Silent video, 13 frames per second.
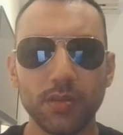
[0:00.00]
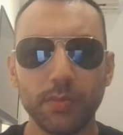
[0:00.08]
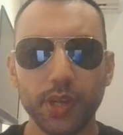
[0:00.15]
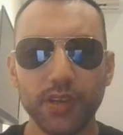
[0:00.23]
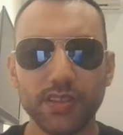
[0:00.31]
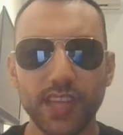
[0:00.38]

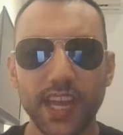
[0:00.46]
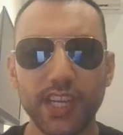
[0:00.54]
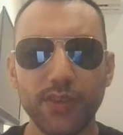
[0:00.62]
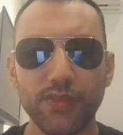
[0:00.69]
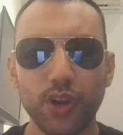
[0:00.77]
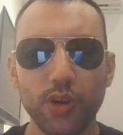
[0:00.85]
because then
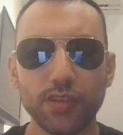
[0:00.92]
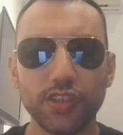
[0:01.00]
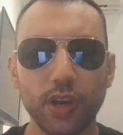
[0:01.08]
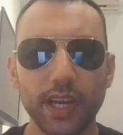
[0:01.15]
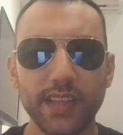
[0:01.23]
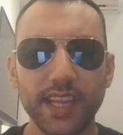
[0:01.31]
you've lost
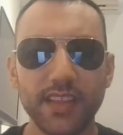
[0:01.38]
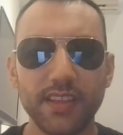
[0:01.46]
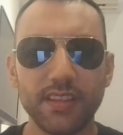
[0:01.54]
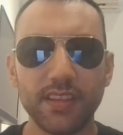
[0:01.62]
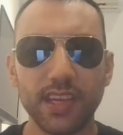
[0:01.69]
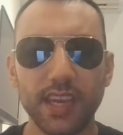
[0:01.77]
your
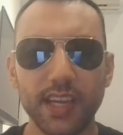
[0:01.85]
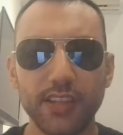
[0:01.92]
identity